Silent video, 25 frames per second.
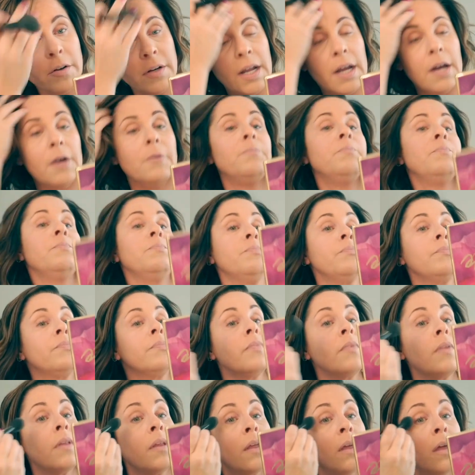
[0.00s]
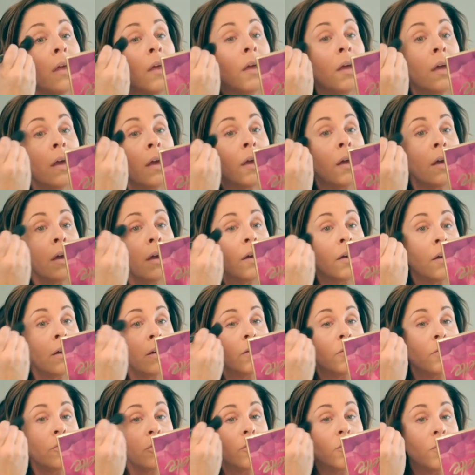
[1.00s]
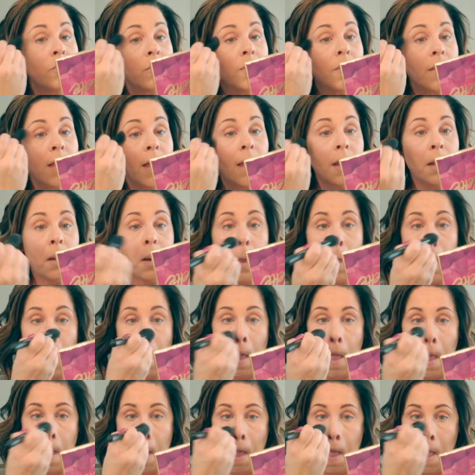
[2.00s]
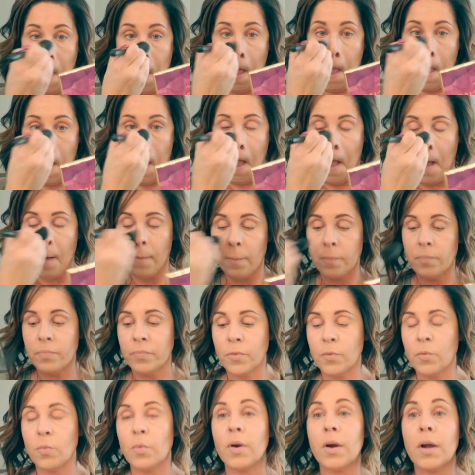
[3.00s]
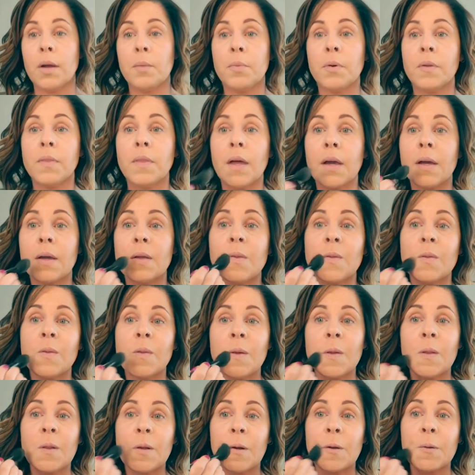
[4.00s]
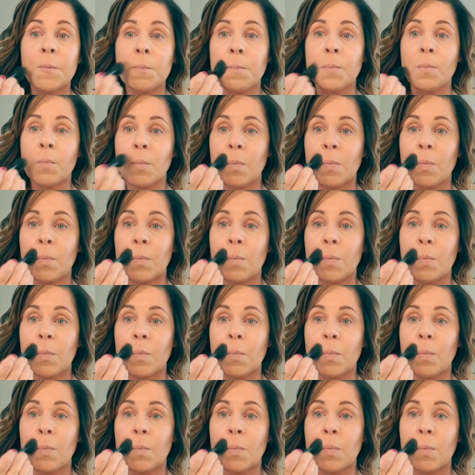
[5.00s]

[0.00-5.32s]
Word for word: down to set where I put that concealer.